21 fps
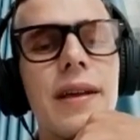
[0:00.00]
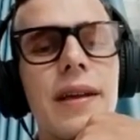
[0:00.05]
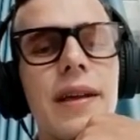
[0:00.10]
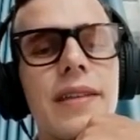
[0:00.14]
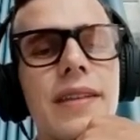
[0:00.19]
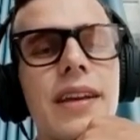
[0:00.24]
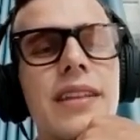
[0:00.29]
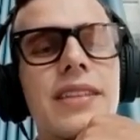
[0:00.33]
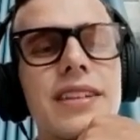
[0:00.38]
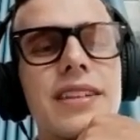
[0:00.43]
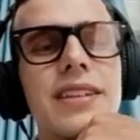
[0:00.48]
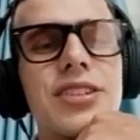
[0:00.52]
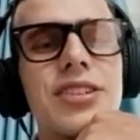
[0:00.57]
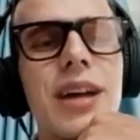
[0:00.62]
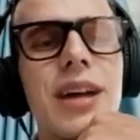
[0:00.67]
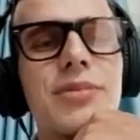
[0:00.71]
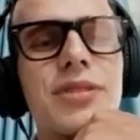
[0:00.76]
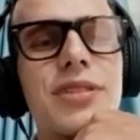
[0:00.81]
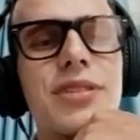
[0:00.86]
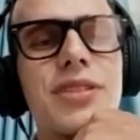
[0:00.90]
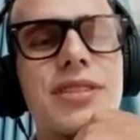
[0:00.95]
And then this
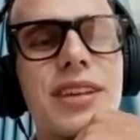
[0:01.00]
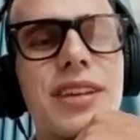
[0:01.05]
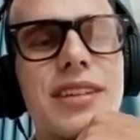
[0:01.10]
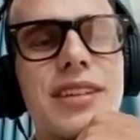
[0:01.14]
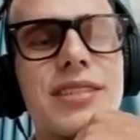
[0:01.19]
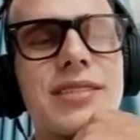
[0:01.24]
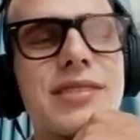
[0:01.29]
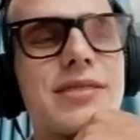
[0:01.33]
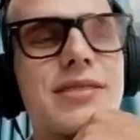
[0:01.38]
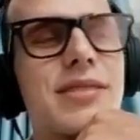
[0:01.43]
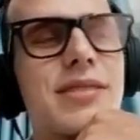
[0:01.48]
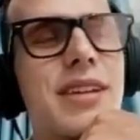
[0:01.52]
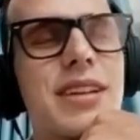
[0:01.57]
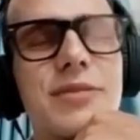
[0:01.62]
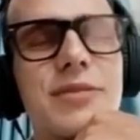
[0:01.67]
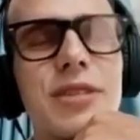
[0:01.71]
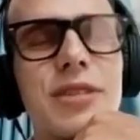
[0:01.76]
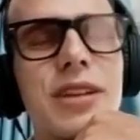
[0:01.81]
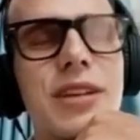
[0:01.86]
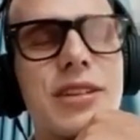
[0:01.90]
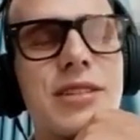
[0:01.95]
chapter, section
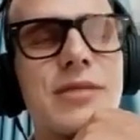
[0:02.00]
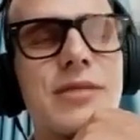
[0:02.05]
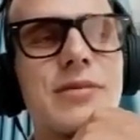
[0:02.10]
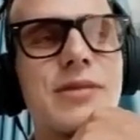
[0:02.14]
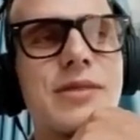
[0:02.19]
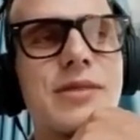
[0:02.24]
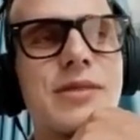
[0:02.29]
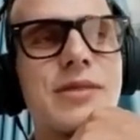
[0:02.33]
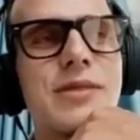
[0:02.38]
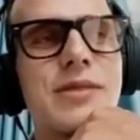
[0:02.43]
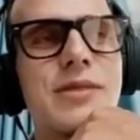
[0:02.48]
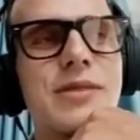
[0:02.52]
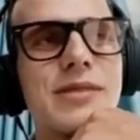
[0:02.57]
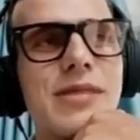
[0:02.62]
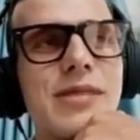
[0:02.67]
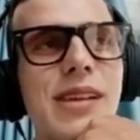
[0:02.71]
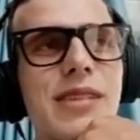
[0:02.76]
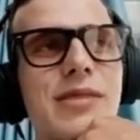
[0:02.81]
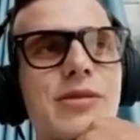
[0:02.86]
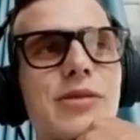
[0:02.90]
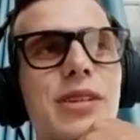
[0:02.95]
transmutation, was
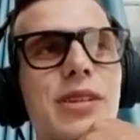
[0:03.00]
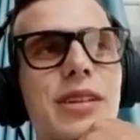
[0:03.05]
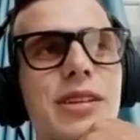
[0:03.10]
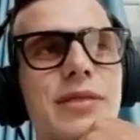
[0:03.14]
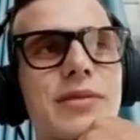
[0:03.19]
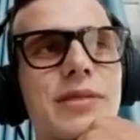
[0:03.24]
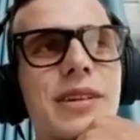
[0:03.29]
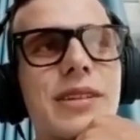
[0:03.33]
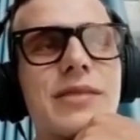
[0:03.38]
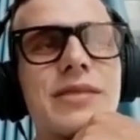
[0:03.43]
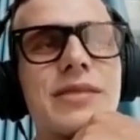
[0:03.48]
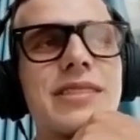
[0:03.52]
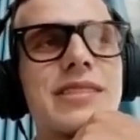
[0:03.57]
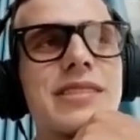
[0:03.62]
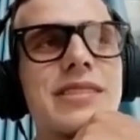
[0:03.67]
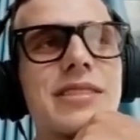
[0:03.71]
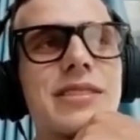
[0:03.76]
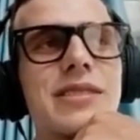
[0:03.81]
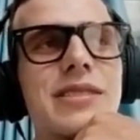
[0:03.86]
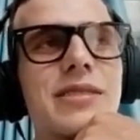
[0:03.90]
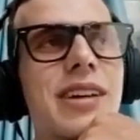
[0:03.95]
like a really fun one
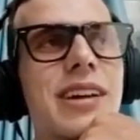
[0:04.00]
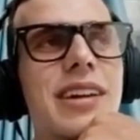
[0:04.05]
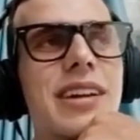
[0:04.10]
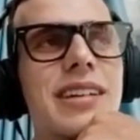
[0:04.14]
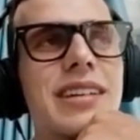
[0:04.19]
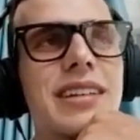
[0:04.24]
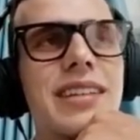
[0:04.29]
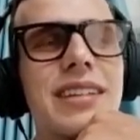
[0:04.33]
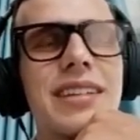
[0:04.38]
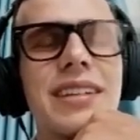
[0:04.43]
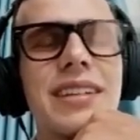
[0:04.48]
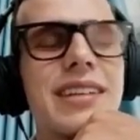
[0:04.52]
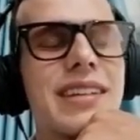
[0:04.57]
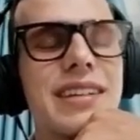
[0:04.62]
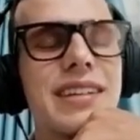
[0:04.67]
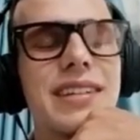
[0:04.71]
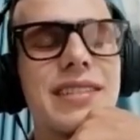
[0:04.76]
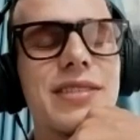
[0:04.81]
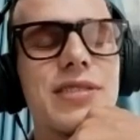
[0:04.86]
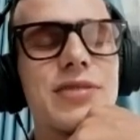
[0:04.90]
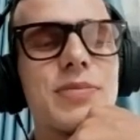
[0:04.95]
too. Like, and
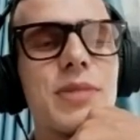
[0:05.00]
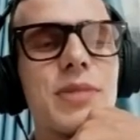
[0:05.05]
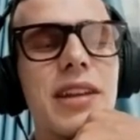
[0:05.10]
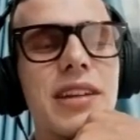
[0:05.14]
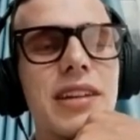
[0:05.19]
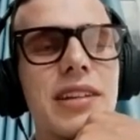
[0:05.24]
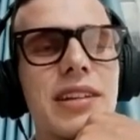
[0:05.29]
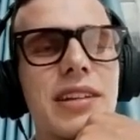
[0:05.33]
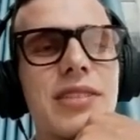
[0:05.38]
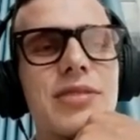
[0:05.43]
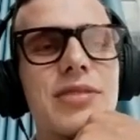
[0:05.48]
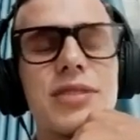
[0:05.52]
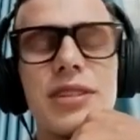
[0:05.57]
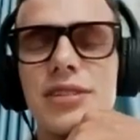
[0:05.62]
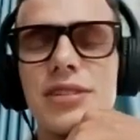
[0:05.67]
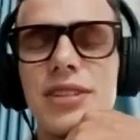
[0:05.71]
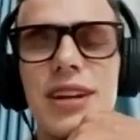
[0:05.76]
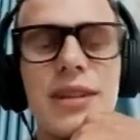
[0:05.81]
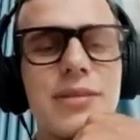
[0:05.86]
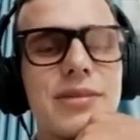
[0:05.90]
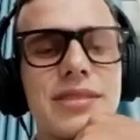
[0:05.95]
there's many interesting
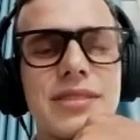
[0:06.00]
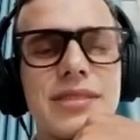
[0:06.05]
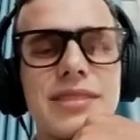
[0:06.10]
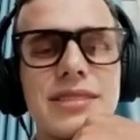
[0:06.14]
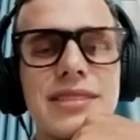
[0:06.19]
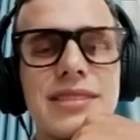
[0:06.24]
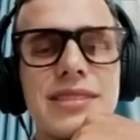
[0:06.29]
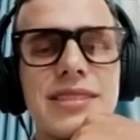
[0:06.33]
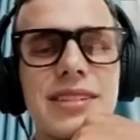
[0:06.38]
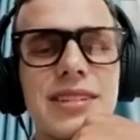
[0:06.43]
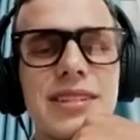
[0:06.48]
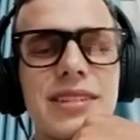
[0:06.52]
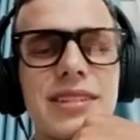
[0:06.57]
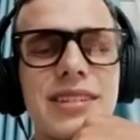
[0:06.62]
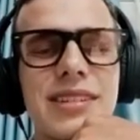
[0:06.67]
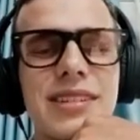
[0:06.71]
chapters. So